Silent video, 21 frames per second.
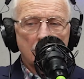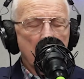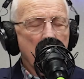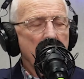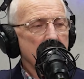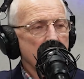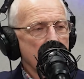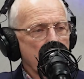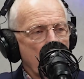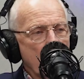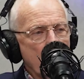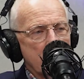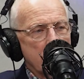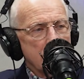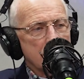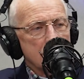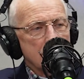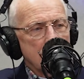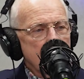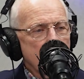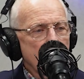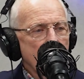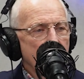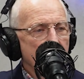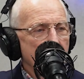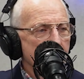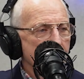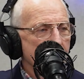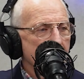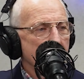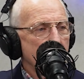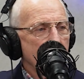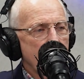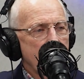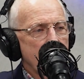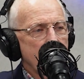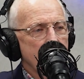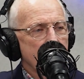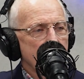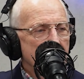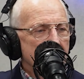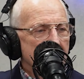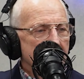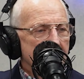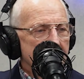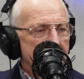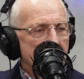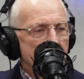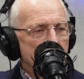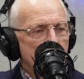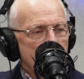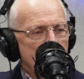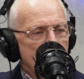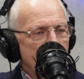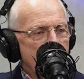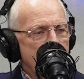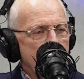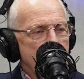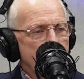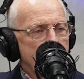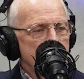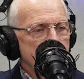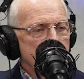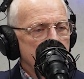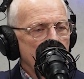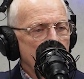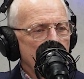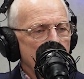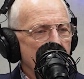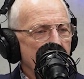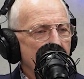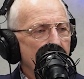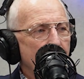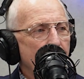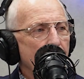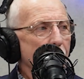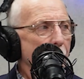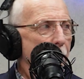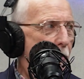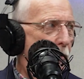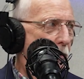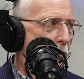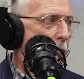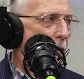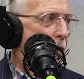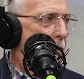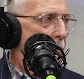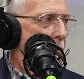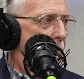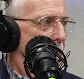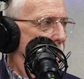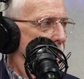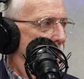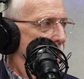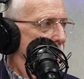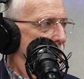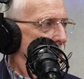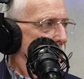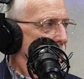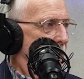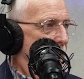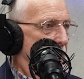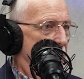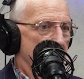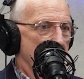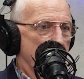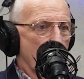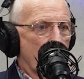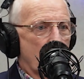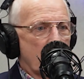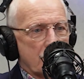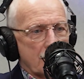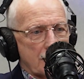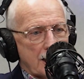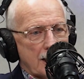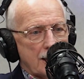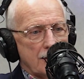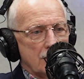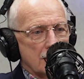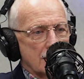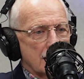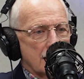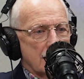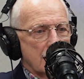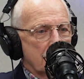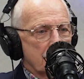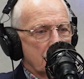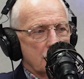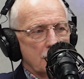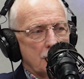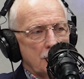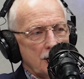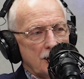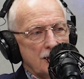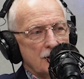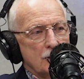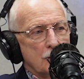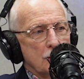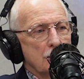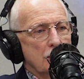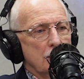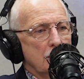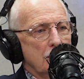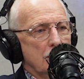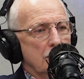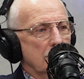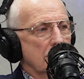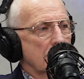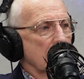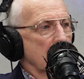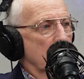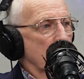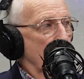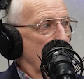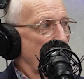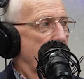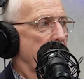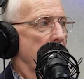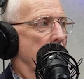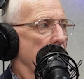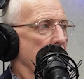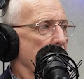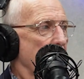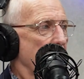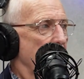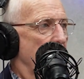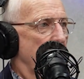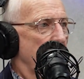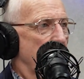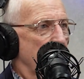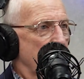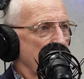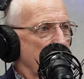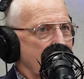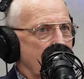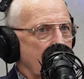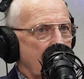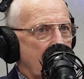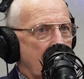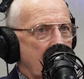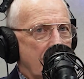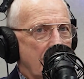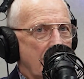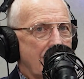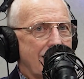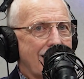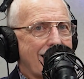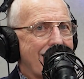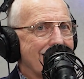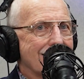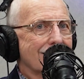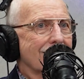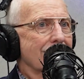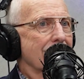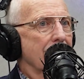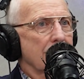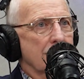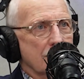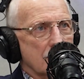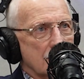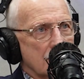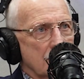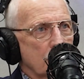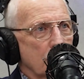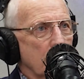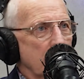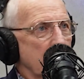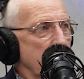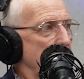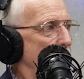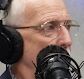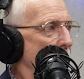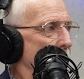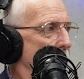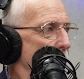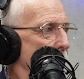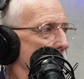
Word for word: to Mike's point, think of the folks that we've that we've heard their perspective, which gave us an opportunity to do some great listening, and then ask them some really great